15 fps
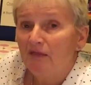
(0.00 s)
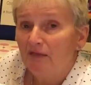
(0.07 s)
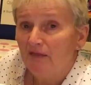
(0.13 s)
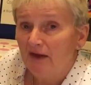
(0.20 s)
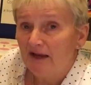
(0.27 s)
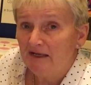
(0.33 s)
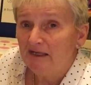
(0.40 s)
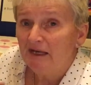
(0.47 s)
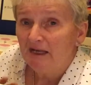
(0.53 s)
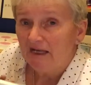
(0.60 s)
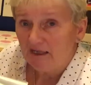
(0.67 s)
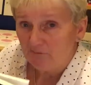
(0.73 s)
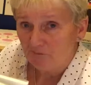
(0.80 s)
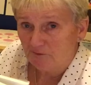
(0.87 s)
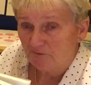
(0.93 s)
then
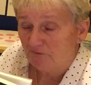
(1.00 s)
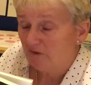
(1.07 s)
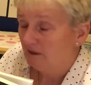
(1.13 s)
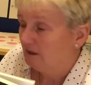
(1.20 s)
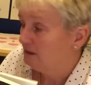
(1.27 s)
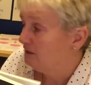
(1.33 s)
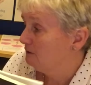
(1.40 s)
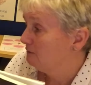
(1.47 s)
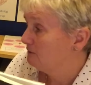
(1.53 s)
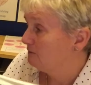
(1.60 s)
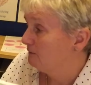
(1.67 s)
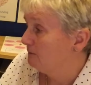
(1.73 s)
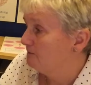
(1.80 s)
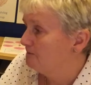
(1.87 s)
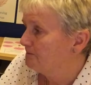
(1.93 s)
it was really
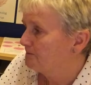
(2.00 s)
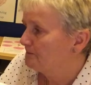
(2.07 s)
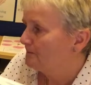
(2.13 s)
useful.